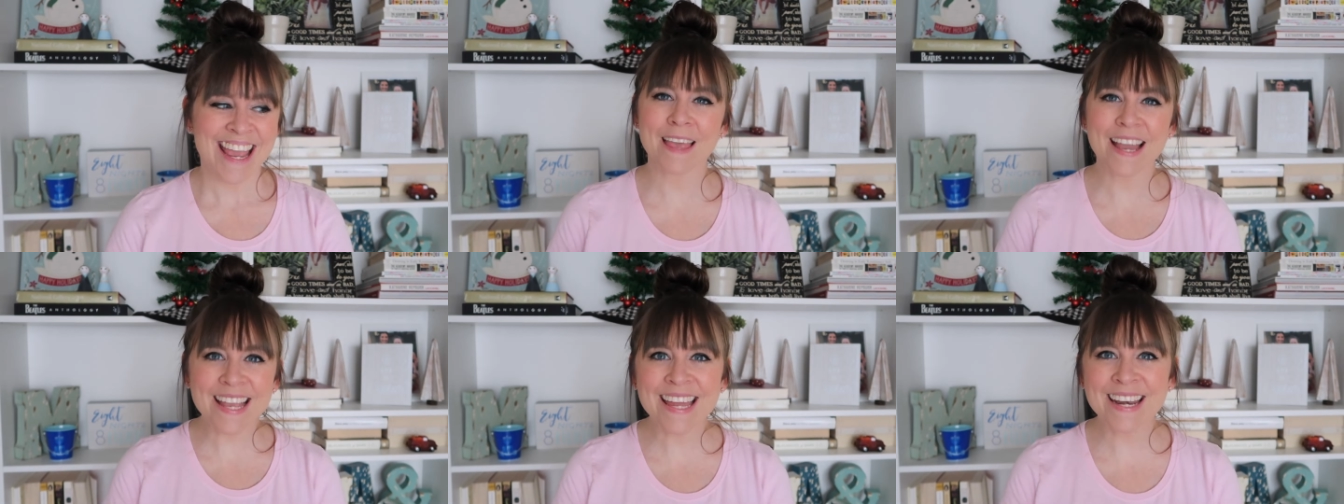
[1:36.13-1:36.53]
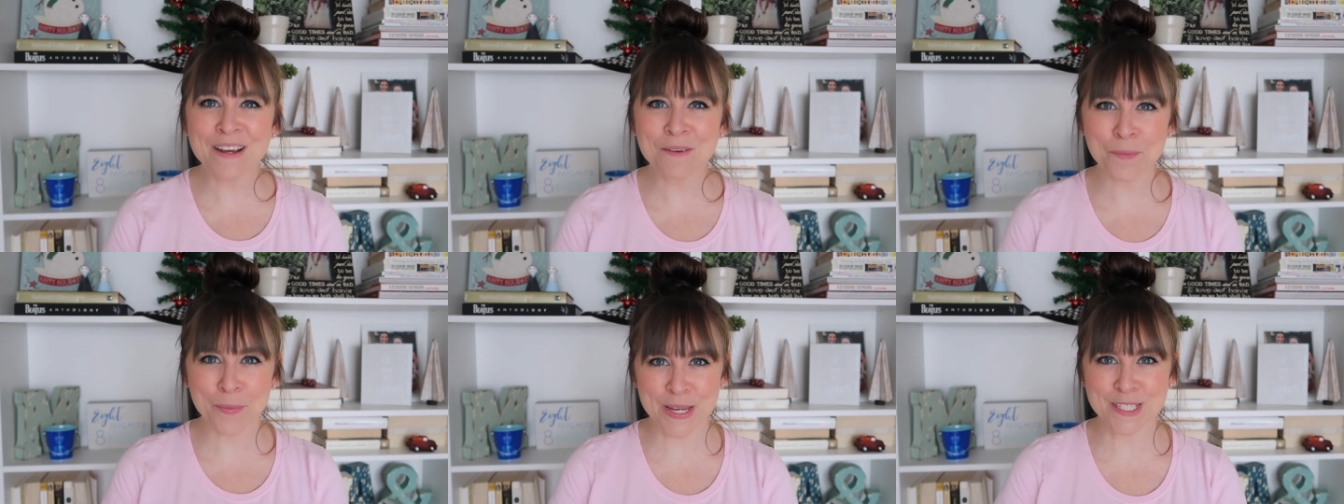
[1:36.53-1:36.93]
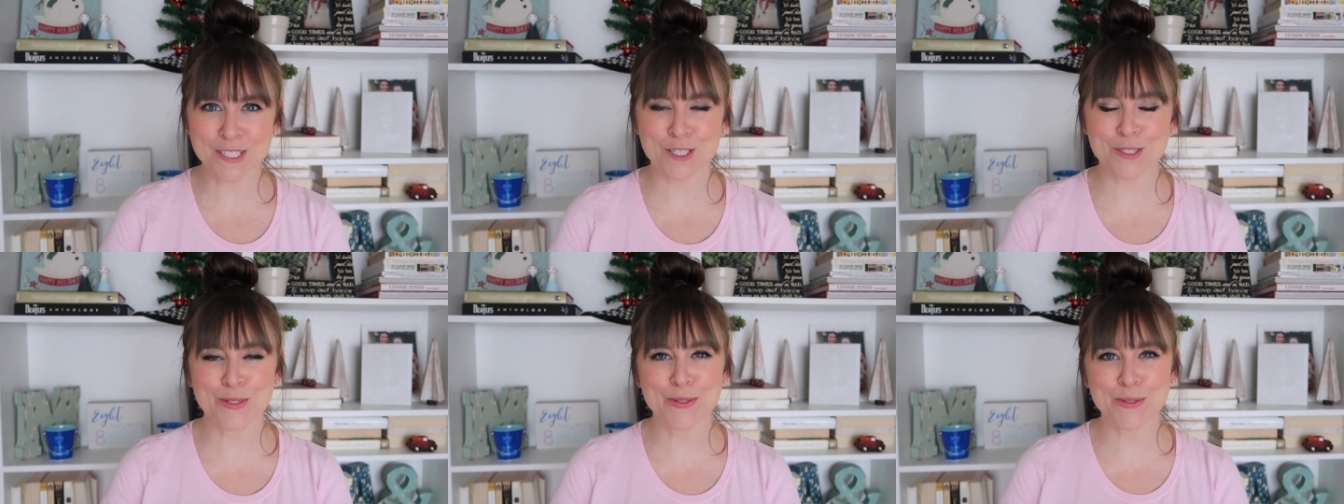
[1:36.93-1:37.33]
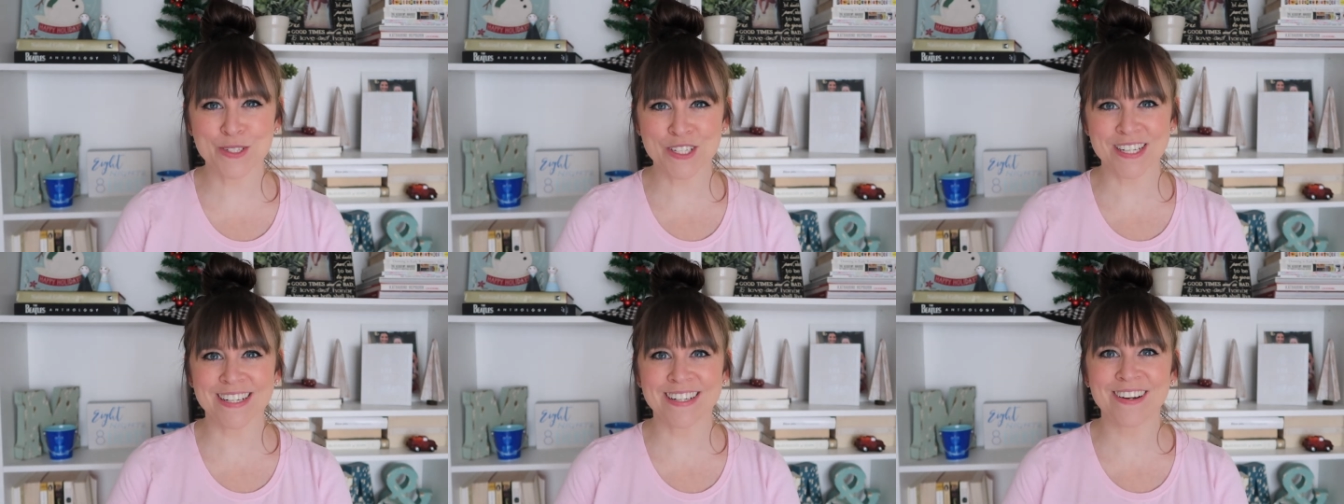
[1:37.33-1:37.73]
I cannot wait to
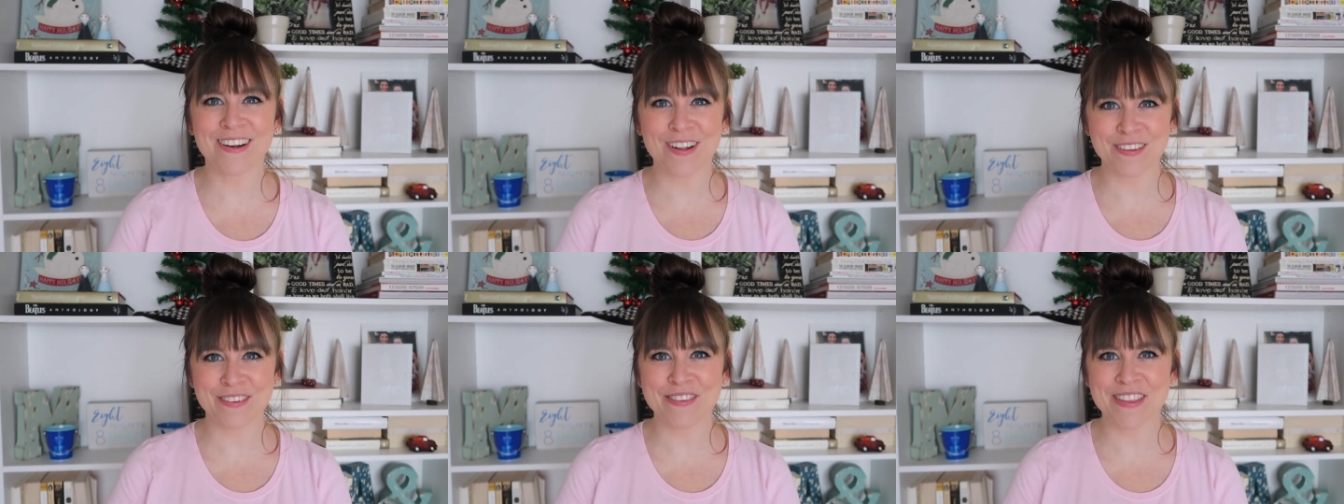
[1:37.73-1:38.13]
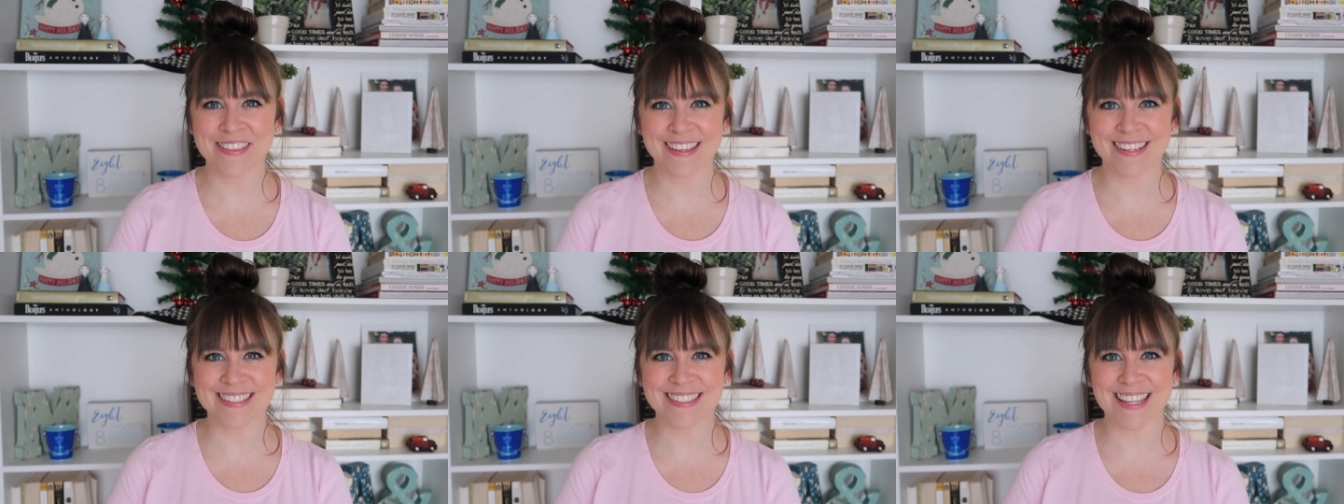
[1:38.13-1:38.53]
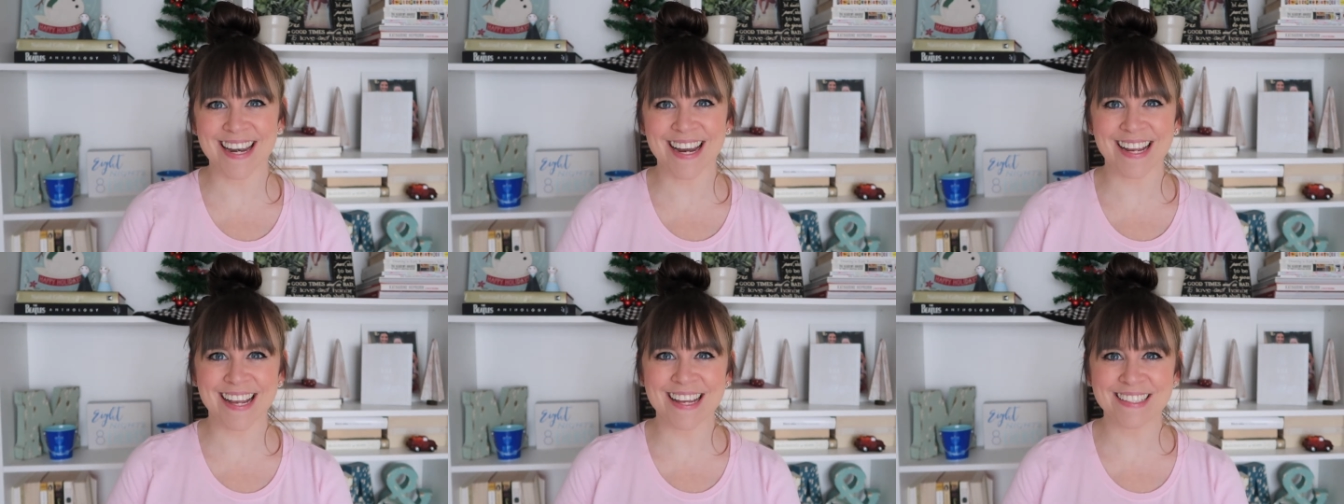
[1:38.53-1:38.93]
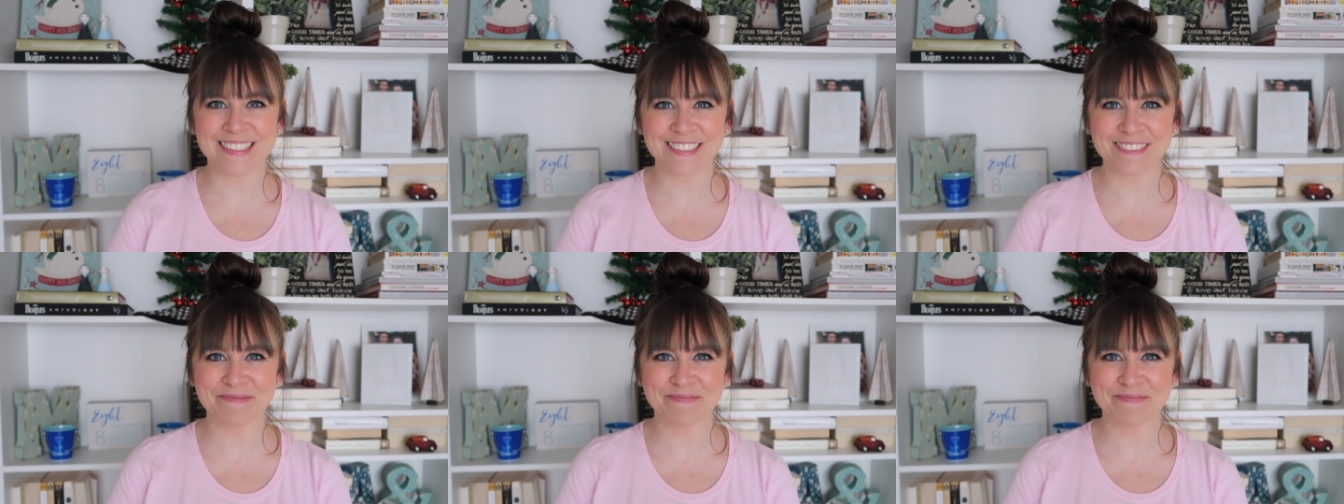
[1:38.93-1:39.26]
share all of the things that I got.